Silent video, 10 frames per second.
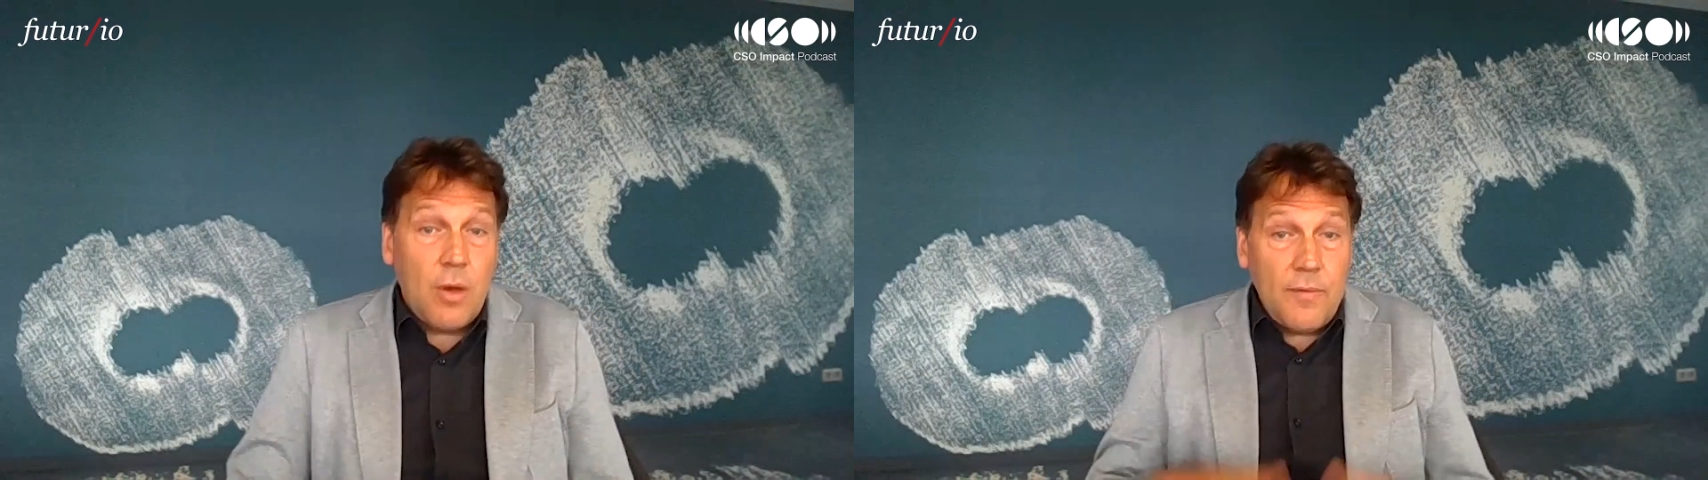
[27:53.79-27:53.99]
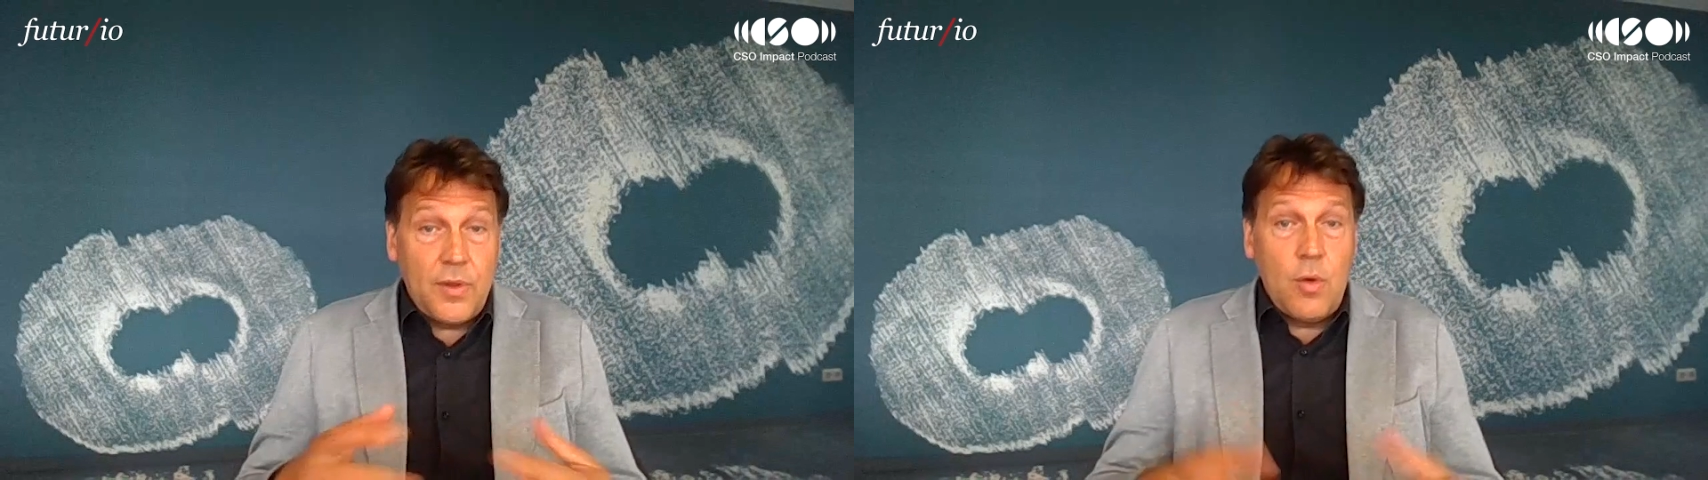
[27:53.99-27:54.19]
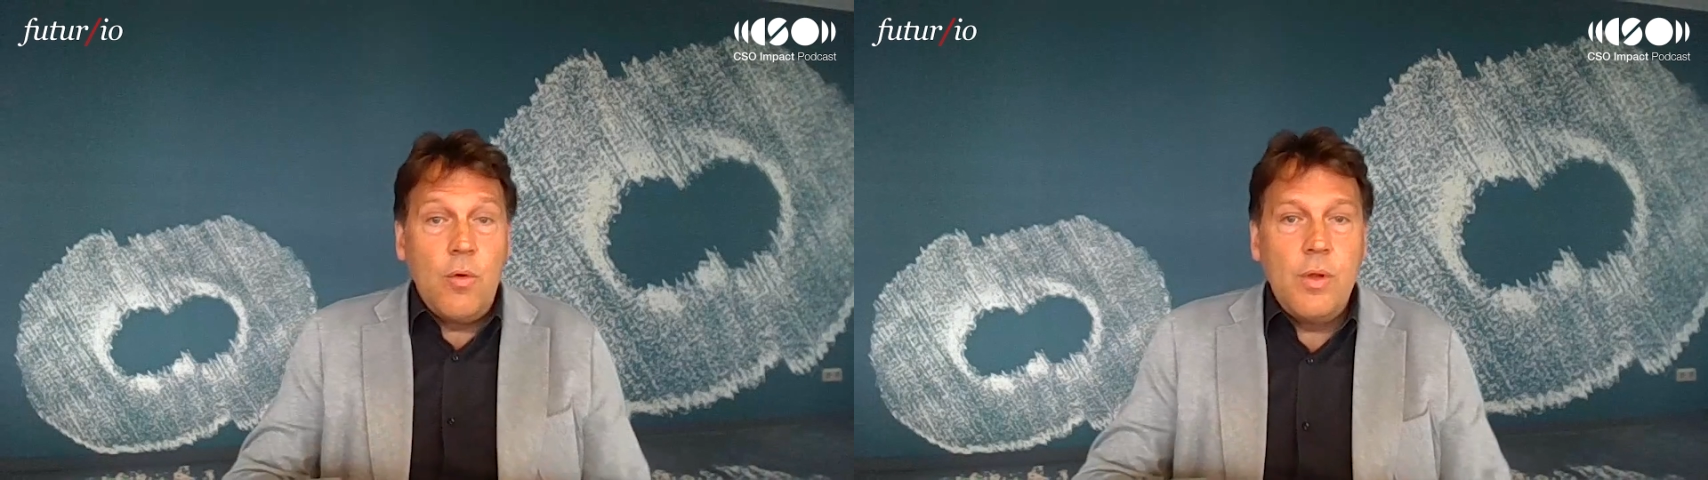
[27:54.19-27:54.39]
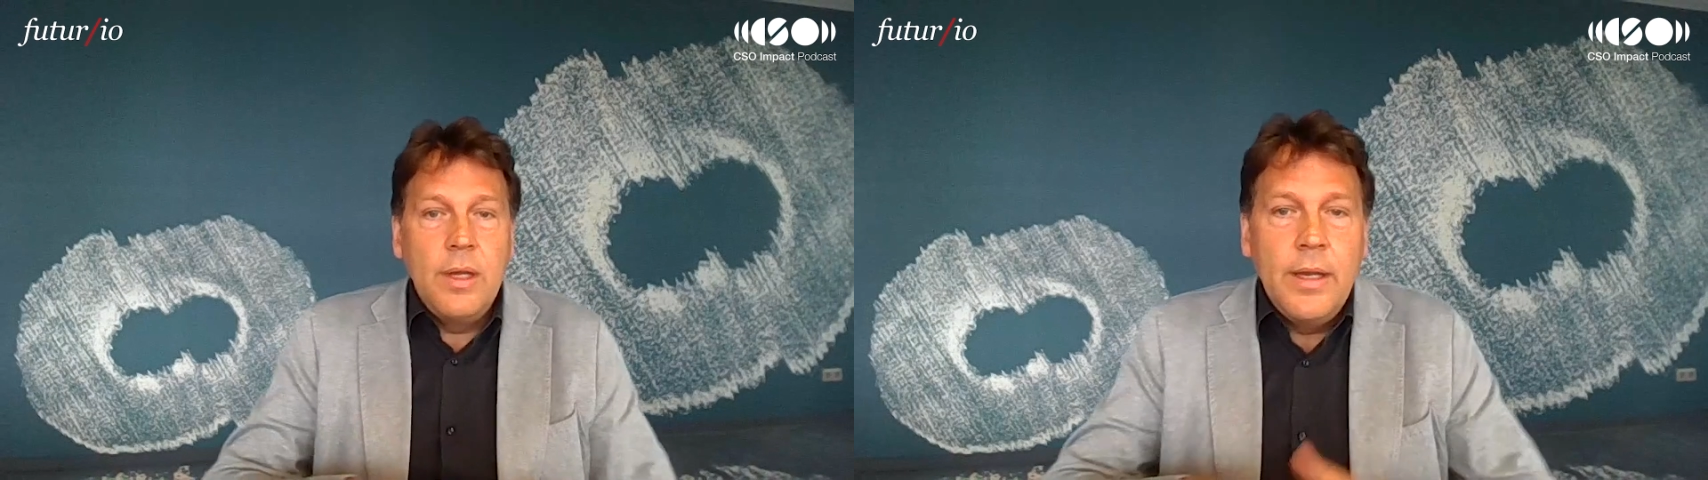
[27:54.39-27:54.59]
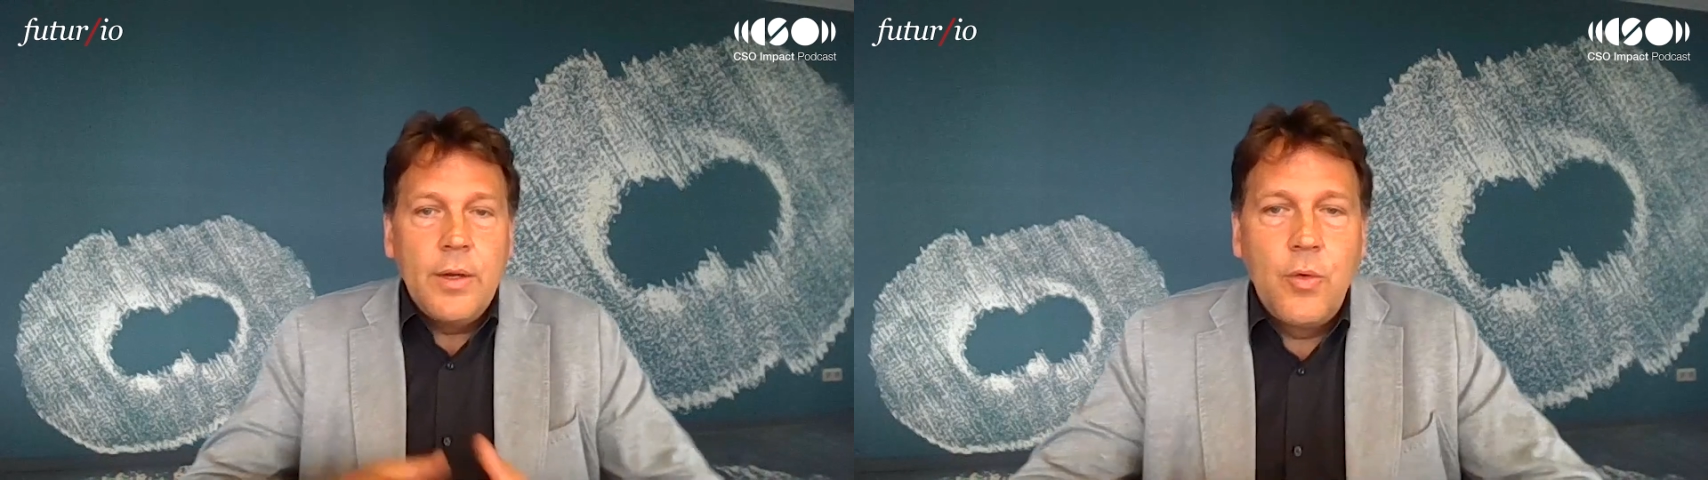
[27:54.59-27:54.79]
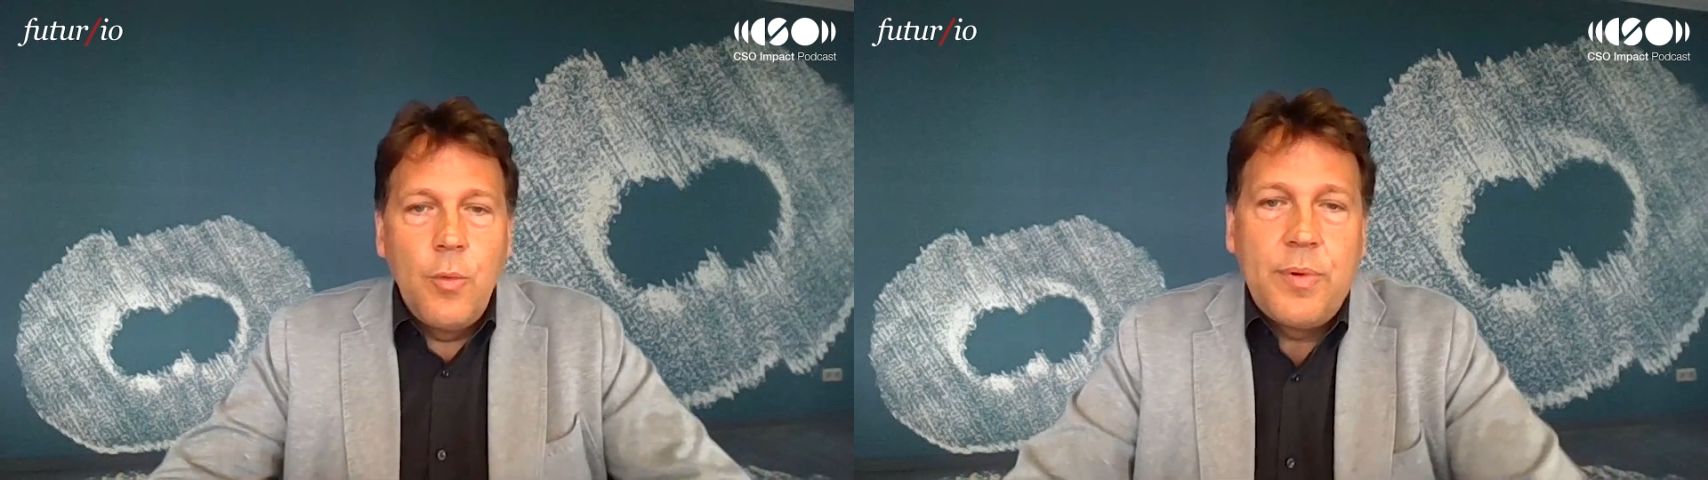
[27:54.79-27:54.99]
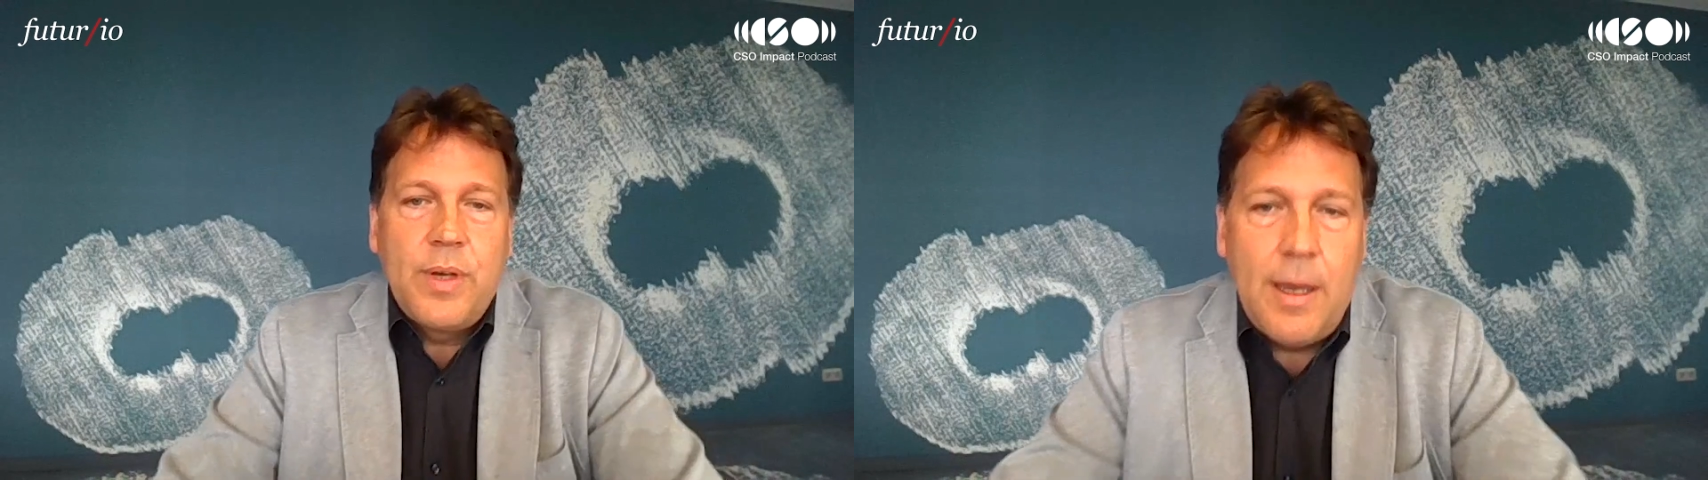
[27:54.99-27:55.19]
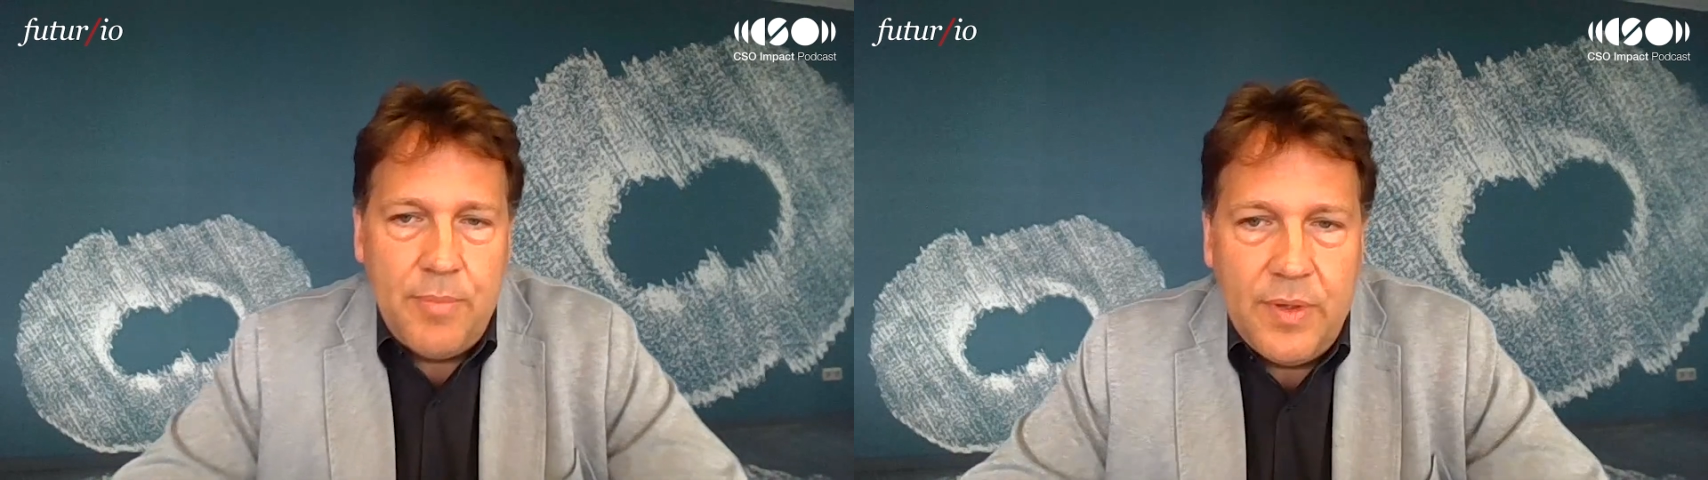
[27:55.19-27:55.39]
of the whole group
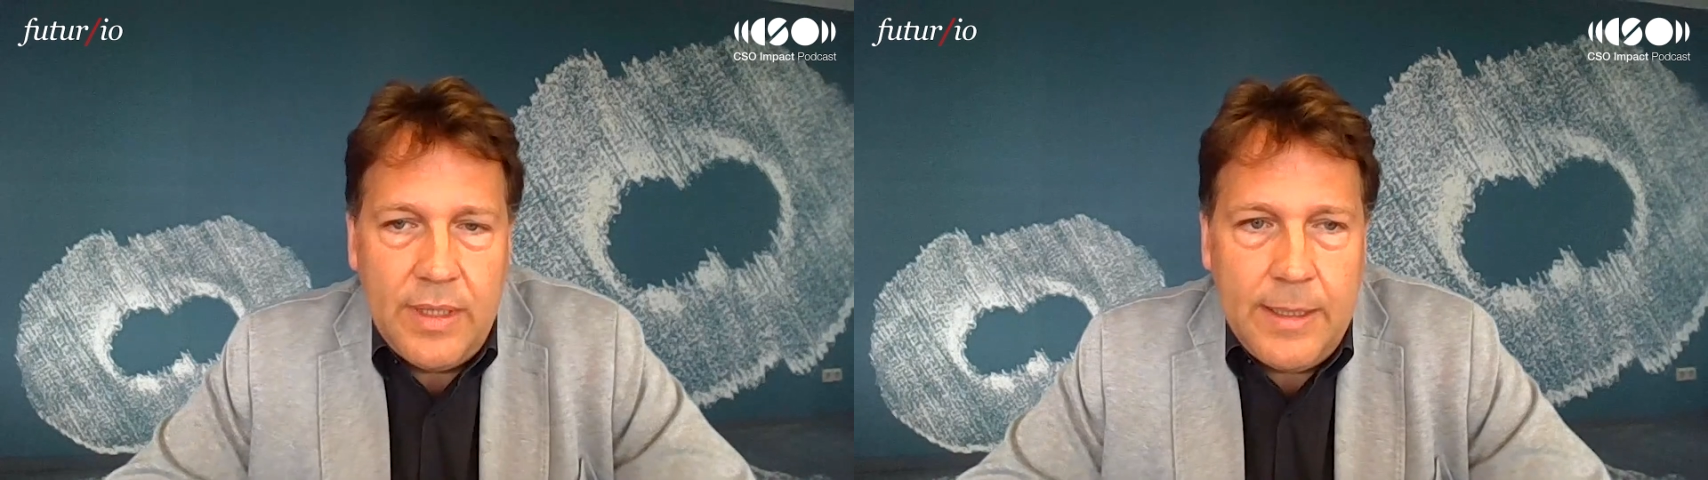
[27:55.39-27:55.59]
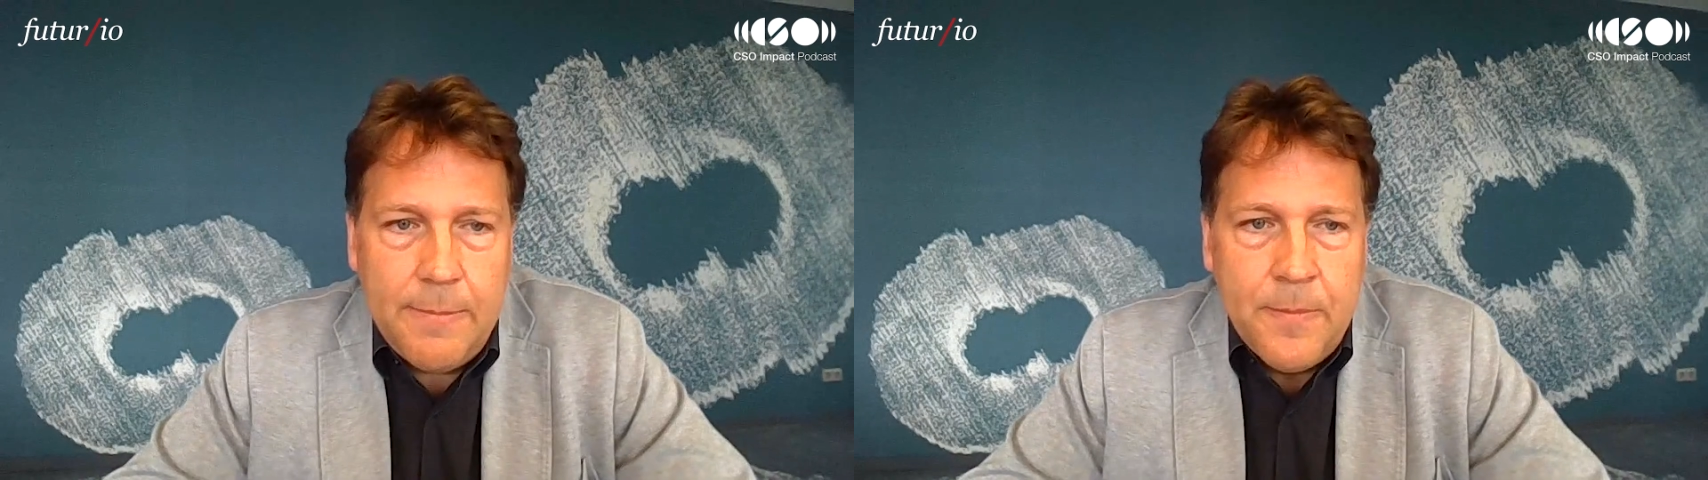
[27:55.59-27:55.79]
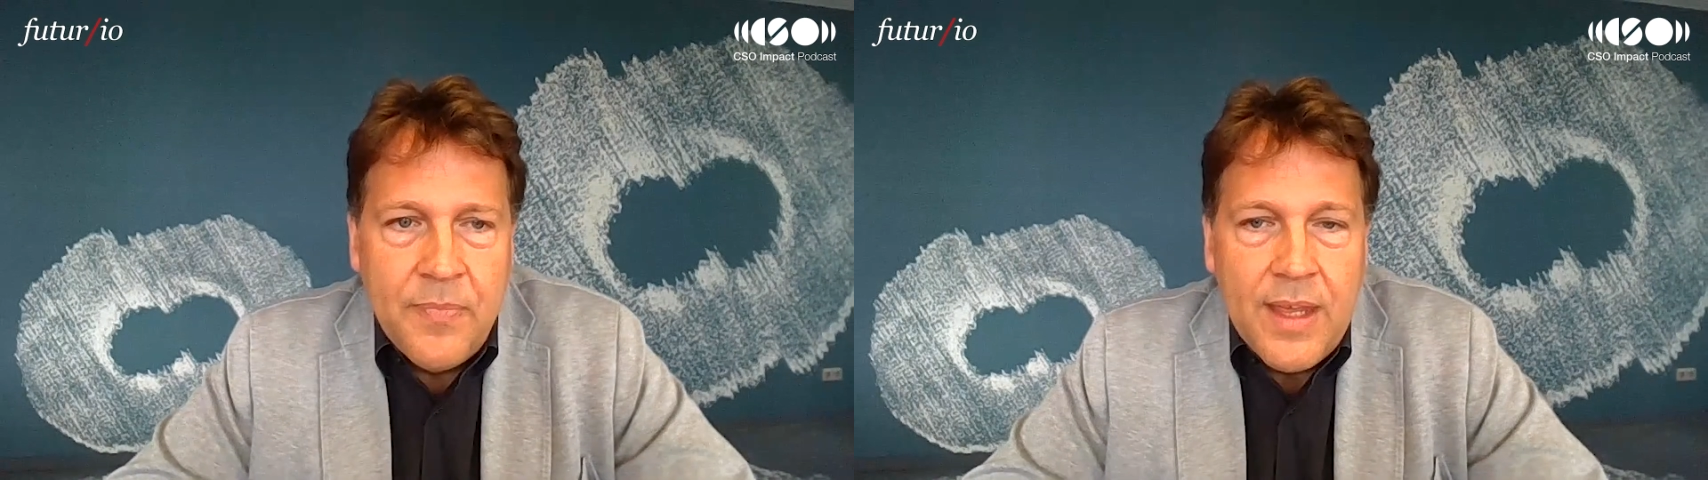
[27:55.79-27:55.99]
company.